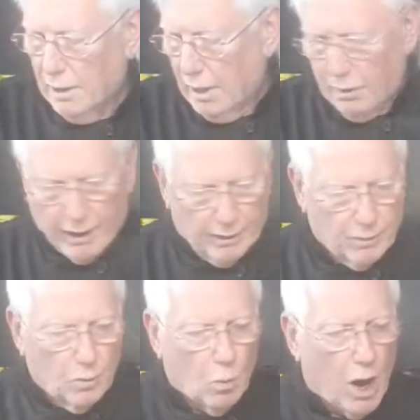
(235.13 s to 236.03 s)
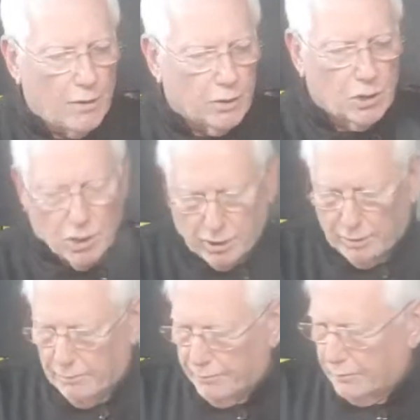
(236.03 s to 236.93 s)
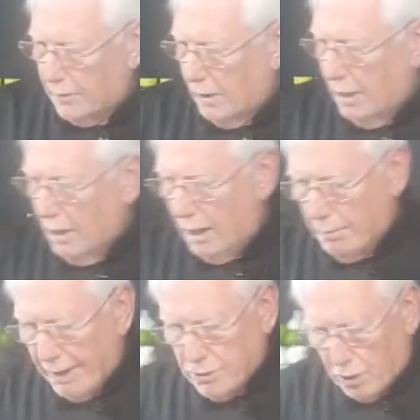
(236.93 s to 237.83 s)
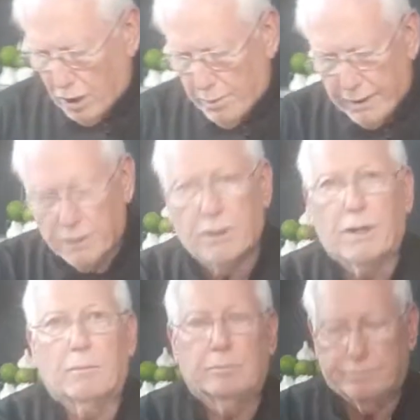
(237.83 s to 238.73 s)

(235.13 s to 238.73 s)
Alright, while they're cooking, I might as well cut my onion up.